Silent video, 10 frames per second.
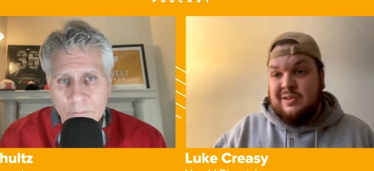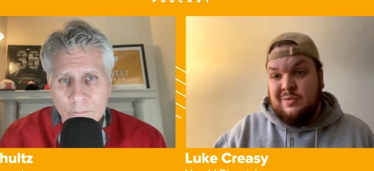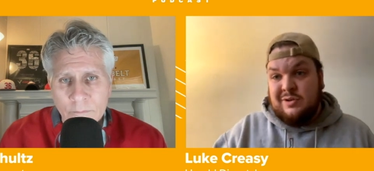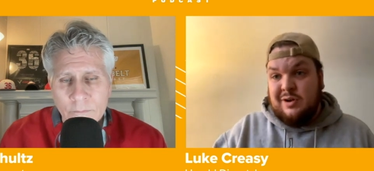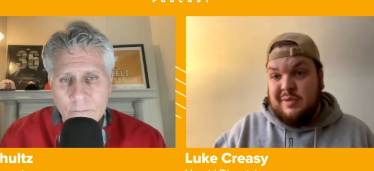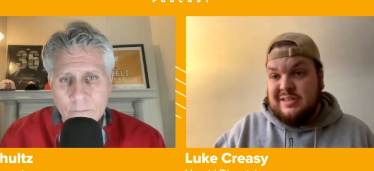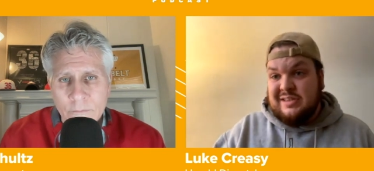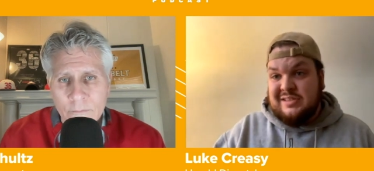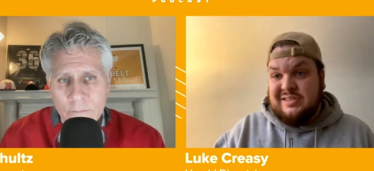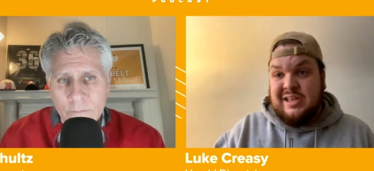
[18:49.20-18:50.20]
Speaker 1: you were talking about
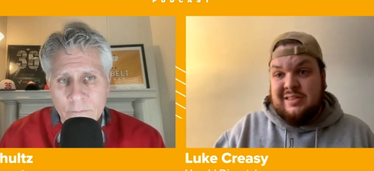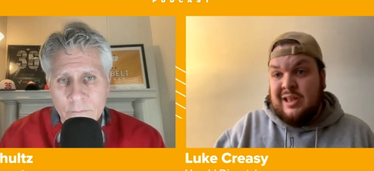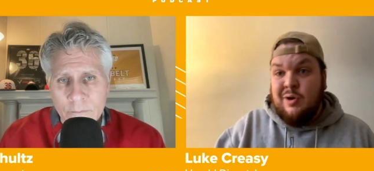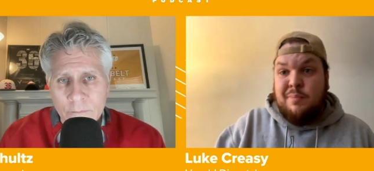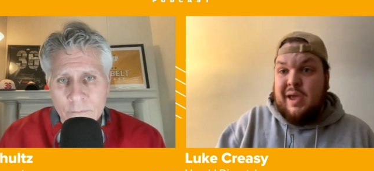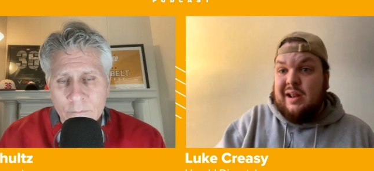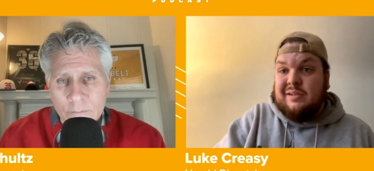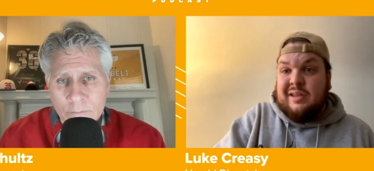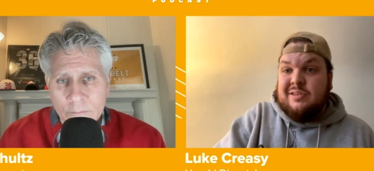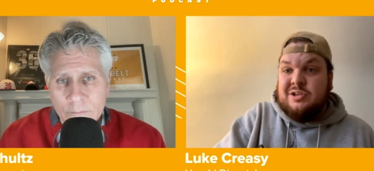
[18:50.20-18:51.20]
Texas State. They don't panic
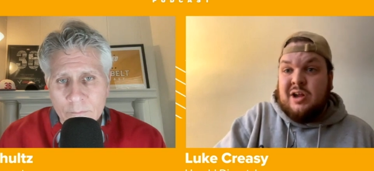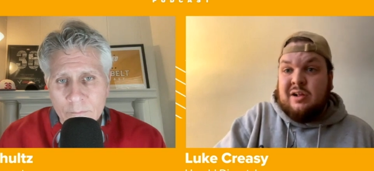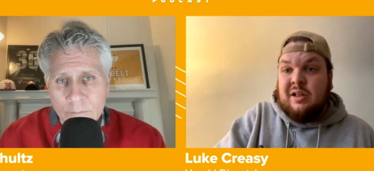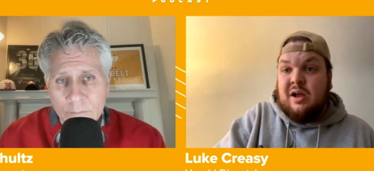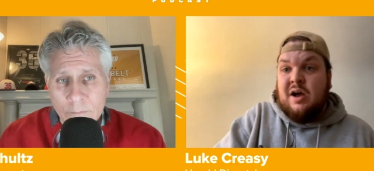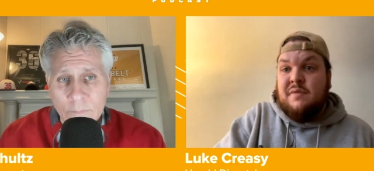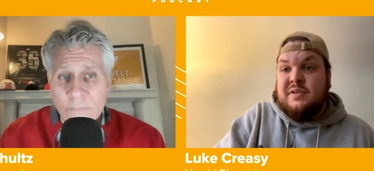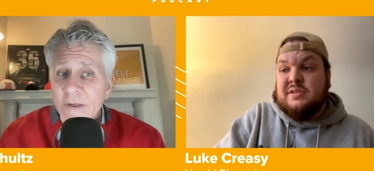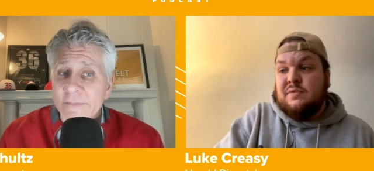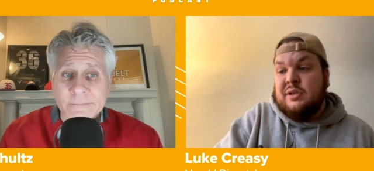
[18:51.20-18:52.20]
late in the shot clock
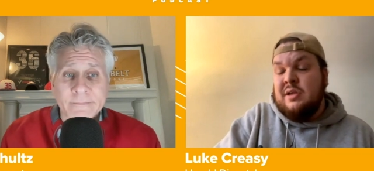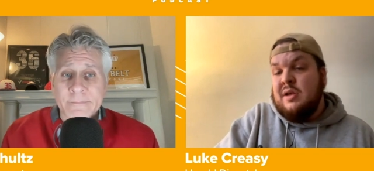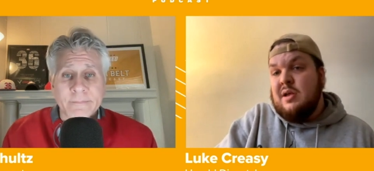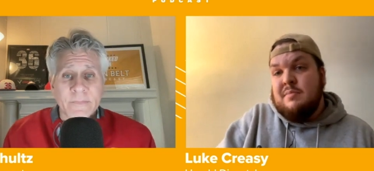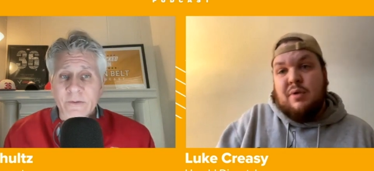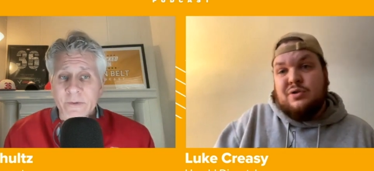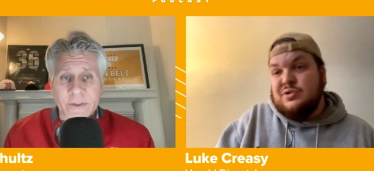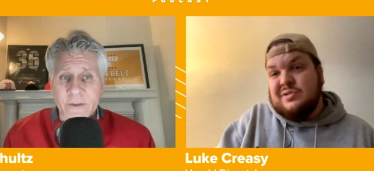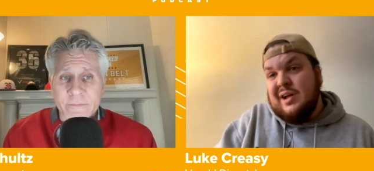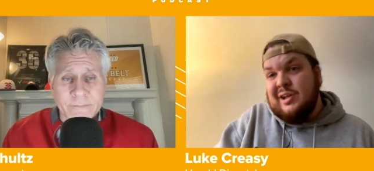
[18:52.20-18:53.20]
offensively. Yeah,
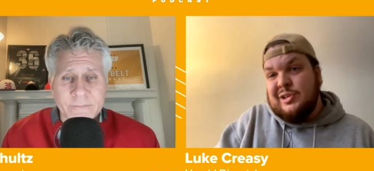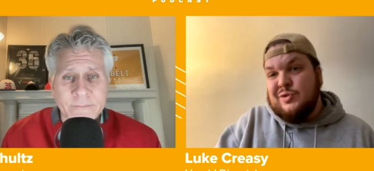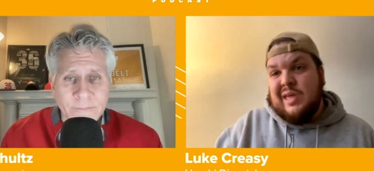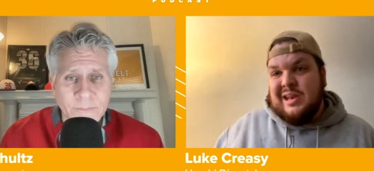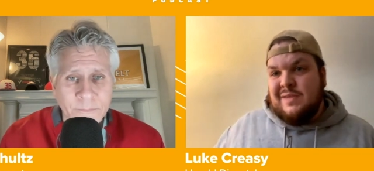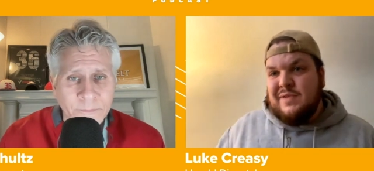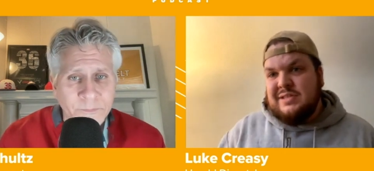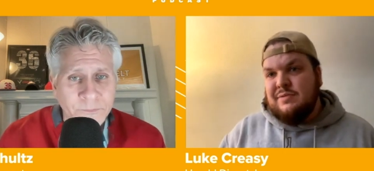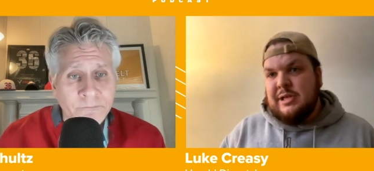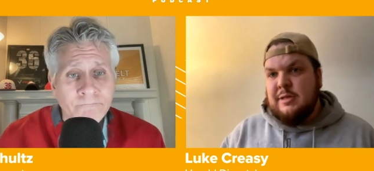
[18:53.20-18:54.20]
Marshall's not going to do that
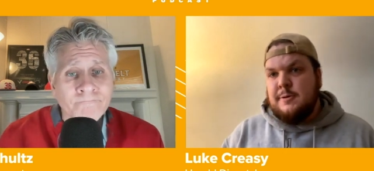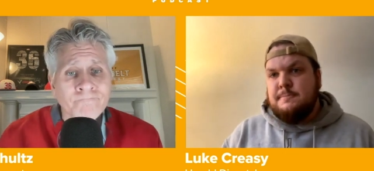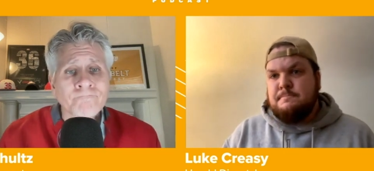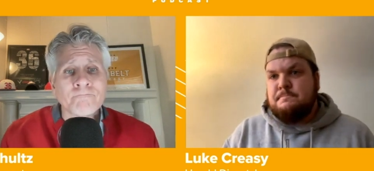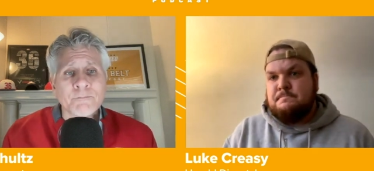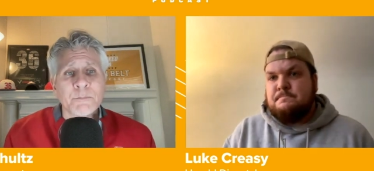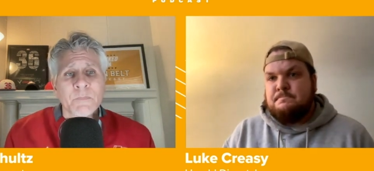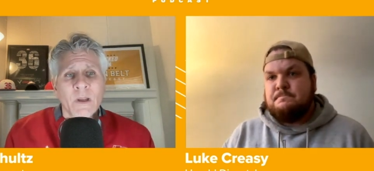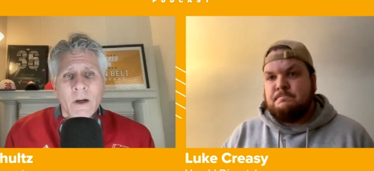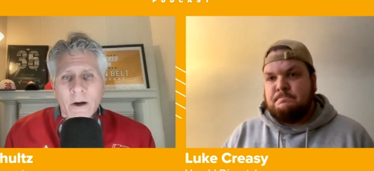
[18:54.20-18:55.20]
defensively either. Mm.
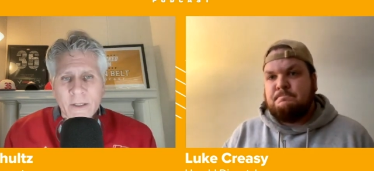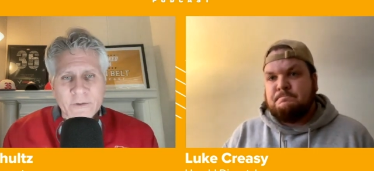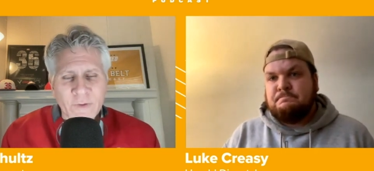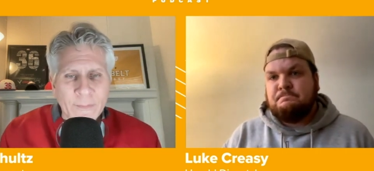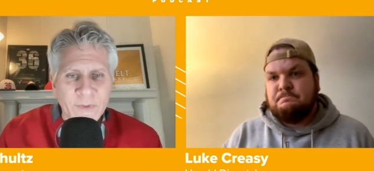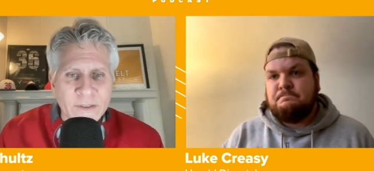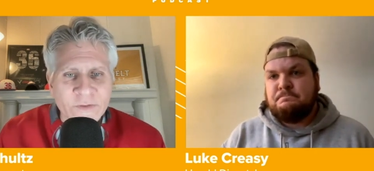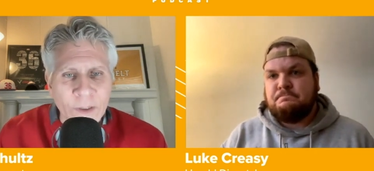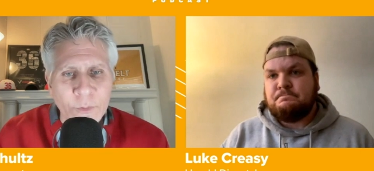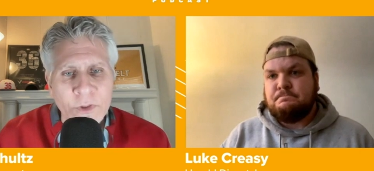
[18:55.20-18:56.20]
Speaker 2: All right, let's wrap things
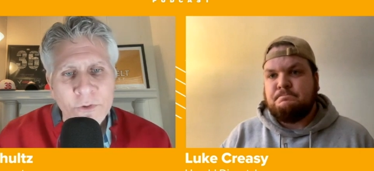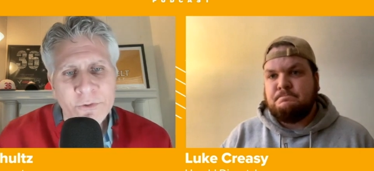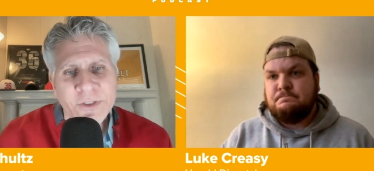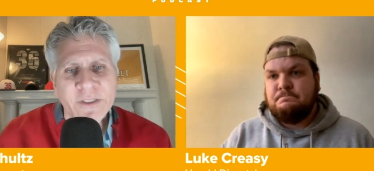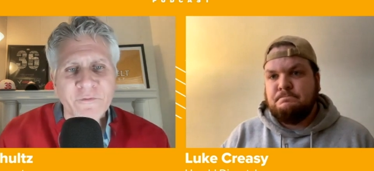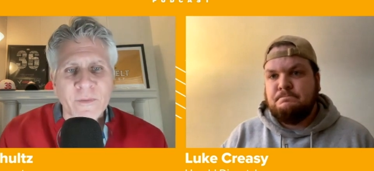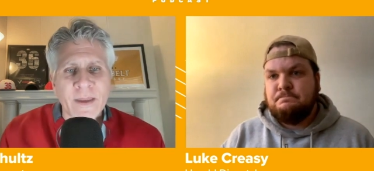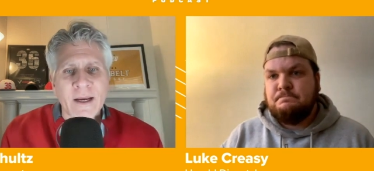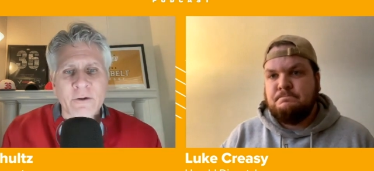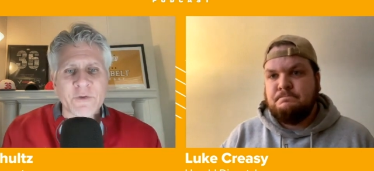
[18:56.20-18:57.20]
up with Luke Creasy from the
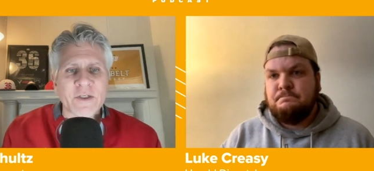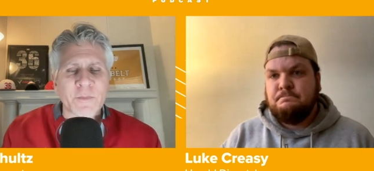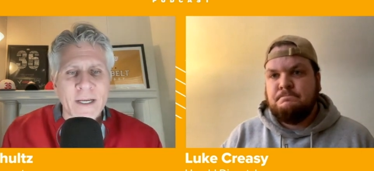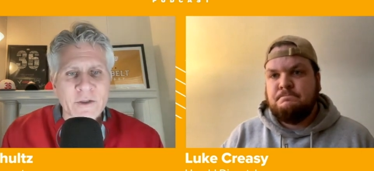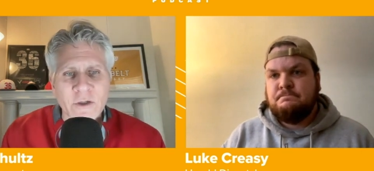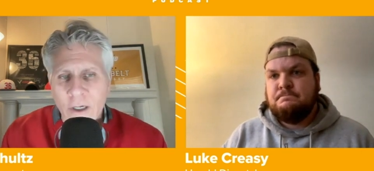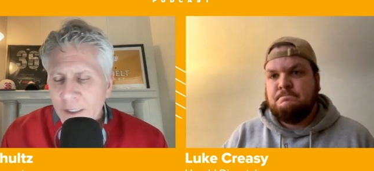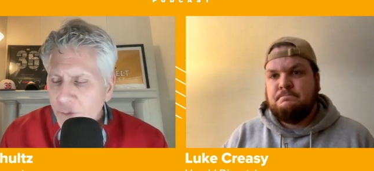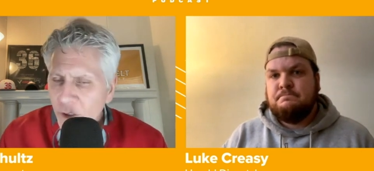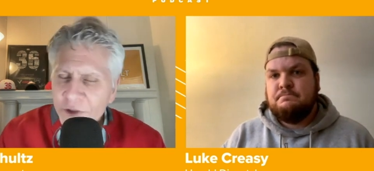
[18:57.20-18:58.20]
Herald Dispatch
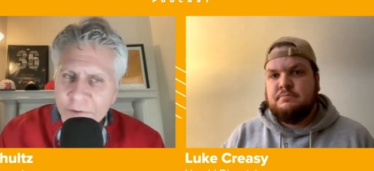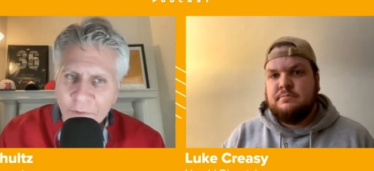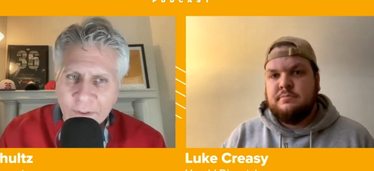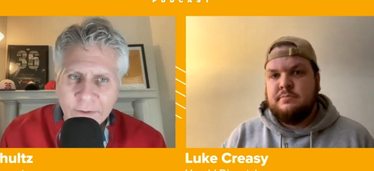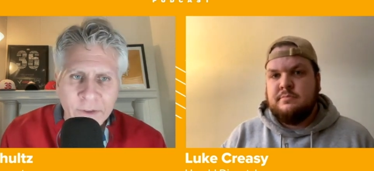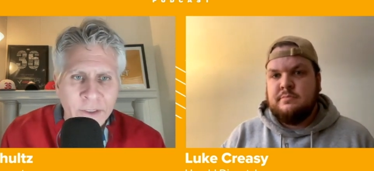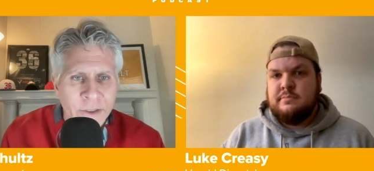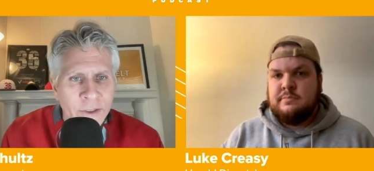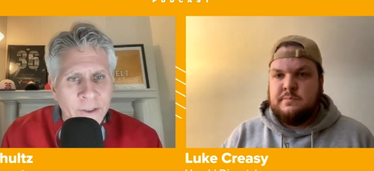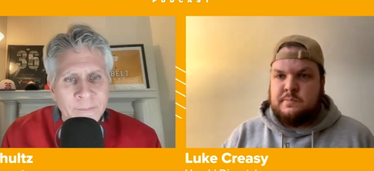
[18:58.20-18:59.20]
talking Marshall Thundering
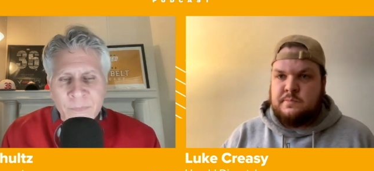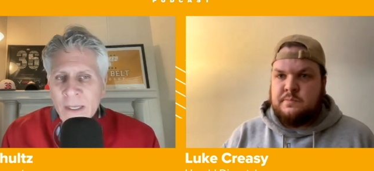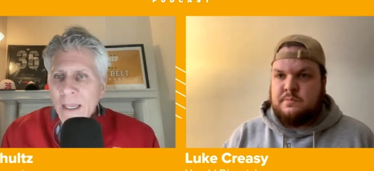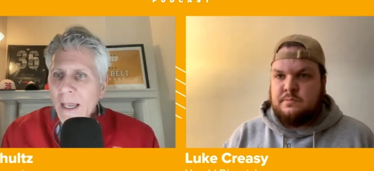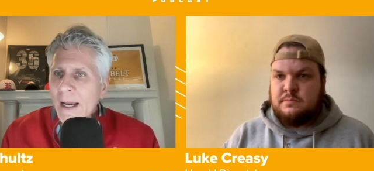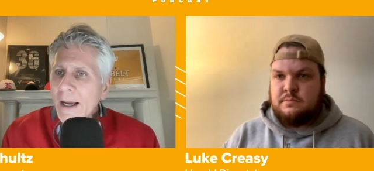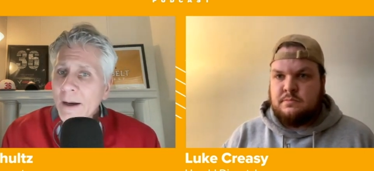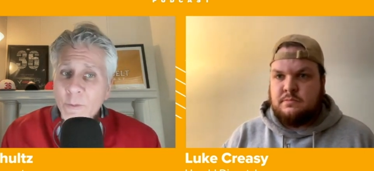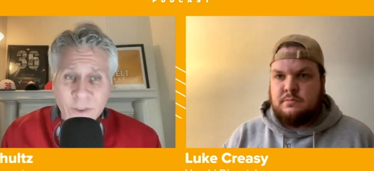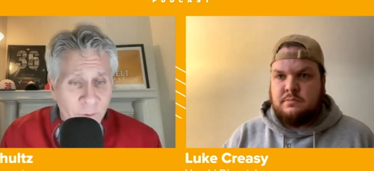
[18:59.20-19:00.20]
Herd. Uh,
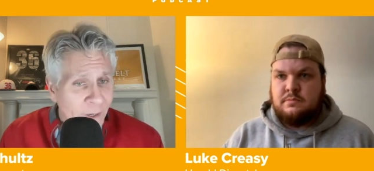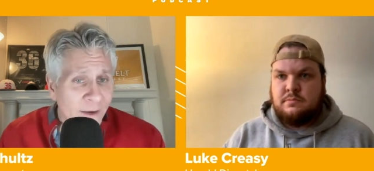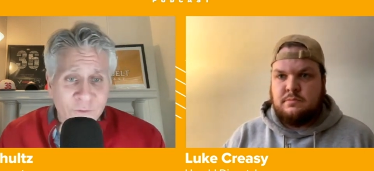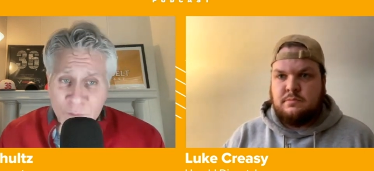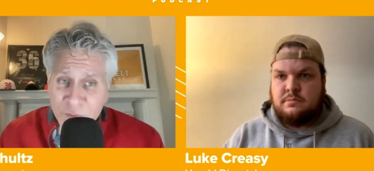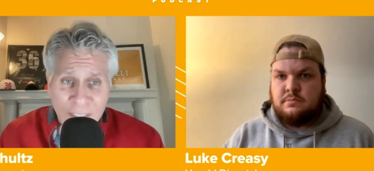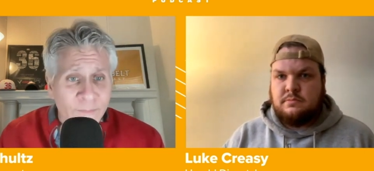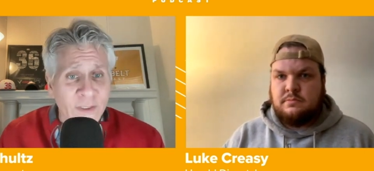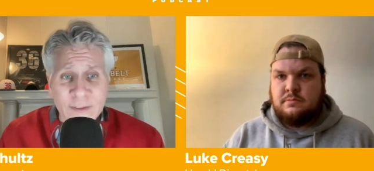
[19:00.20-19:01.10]
we do have some teams at